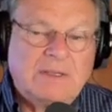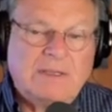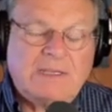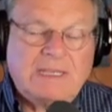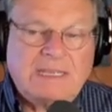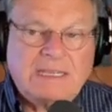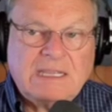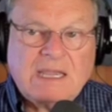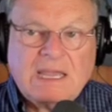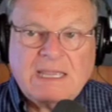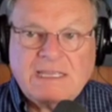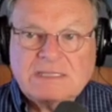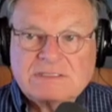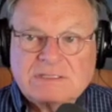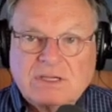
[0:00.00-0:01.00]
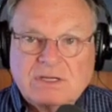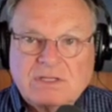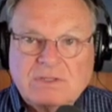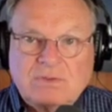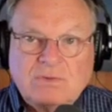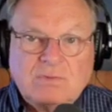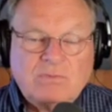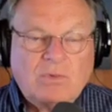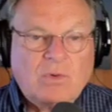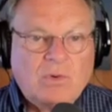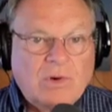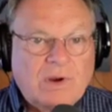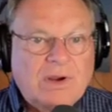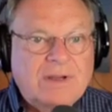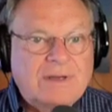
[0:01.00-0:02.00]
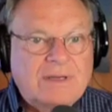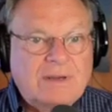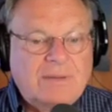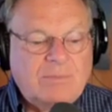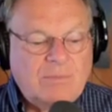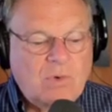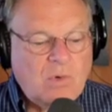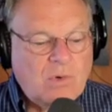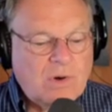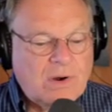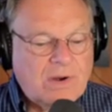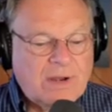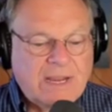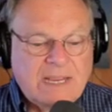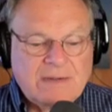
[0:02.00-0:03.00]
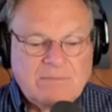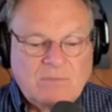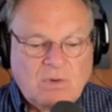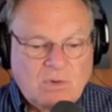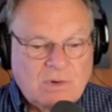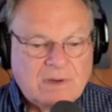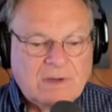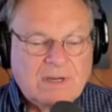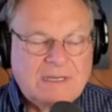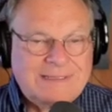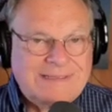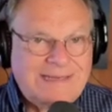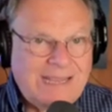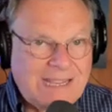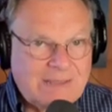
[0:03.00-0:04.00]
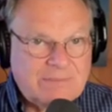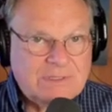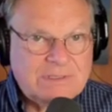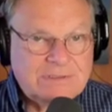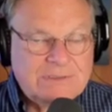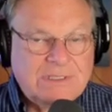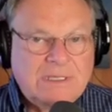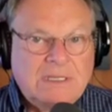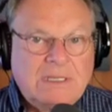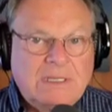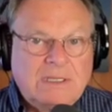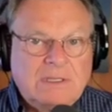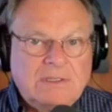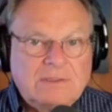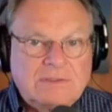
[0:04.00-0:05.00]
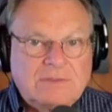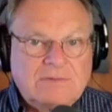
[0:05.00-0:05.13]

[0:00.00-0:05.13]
AI is going to do more, and more damage to